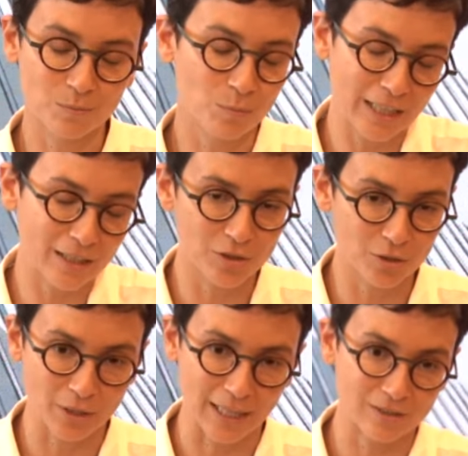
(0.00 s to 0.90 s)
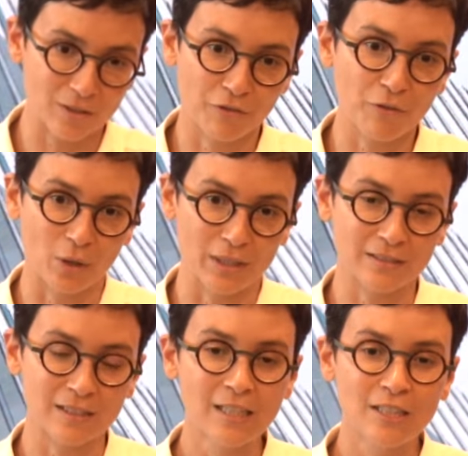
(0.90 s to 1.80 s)
We cannot do that, of
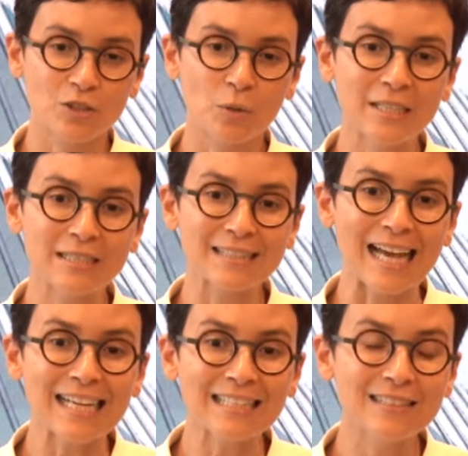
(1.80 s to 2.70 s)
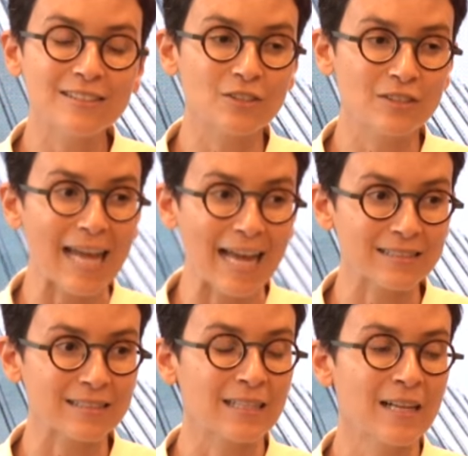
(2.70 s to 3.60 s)
course. So we decided
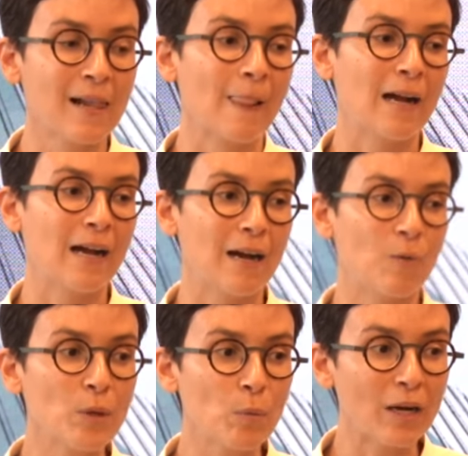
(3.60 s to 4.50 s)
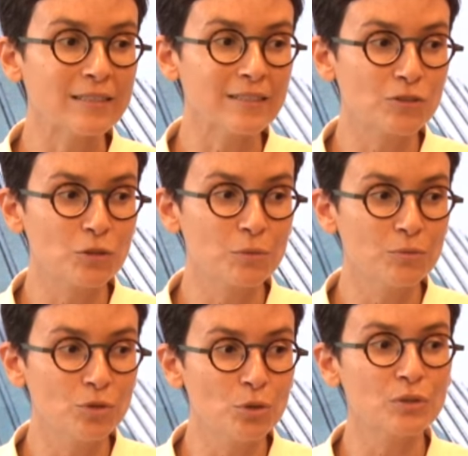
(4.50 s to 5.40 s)
that uh, we wanted to
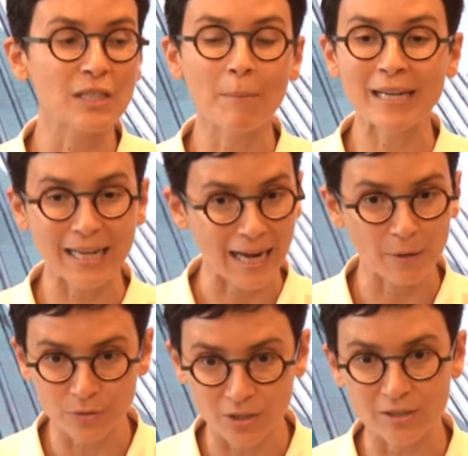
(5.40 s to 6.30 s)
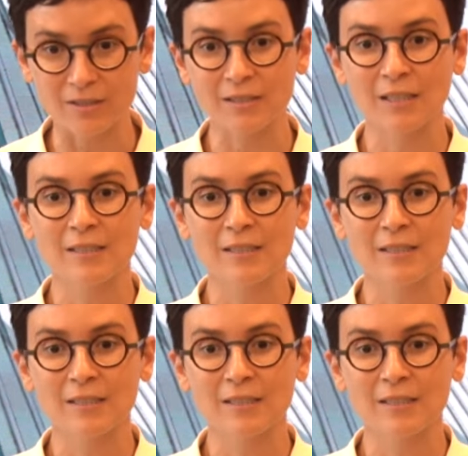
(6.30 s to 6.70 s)
do some encounters,